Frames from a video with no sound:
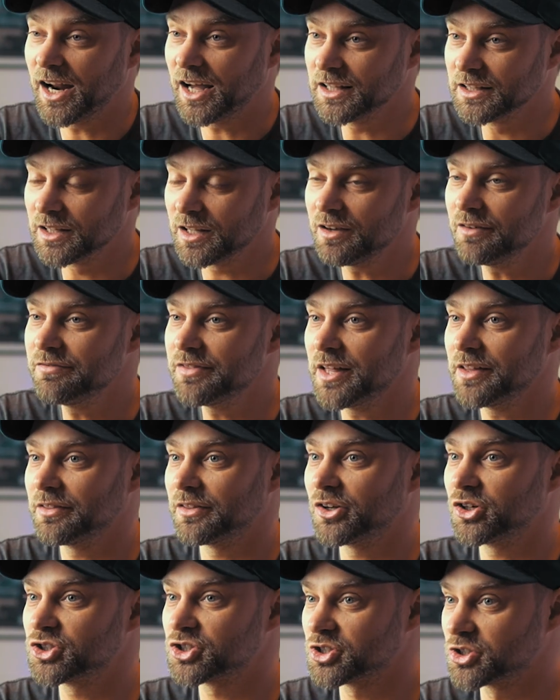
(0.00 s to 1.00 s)
I love that
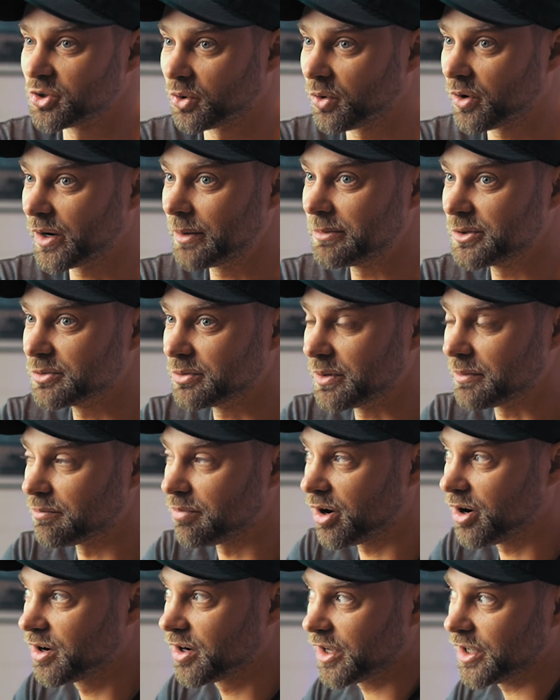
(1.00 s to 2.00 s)
their story between
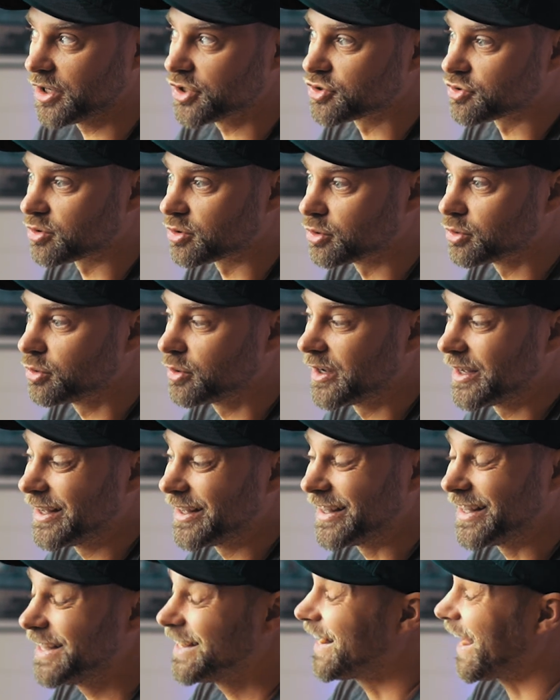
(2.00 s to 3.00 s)
Punk and Drew,
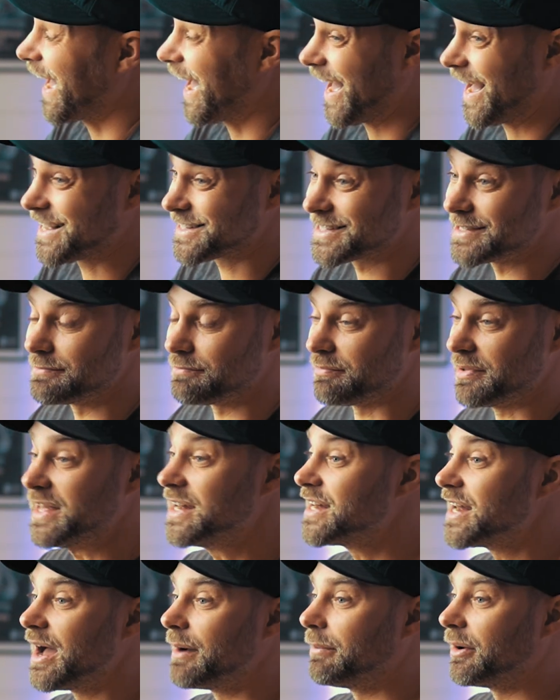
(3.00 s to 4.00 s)
it hasn't
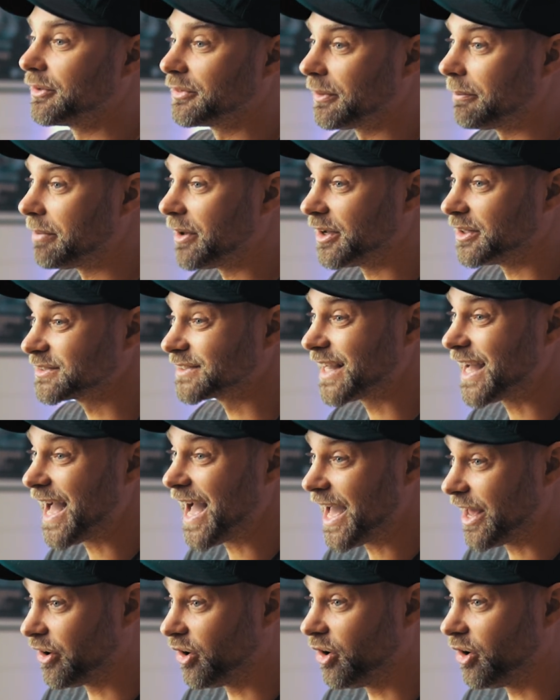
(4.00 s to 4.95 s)
been about the belt at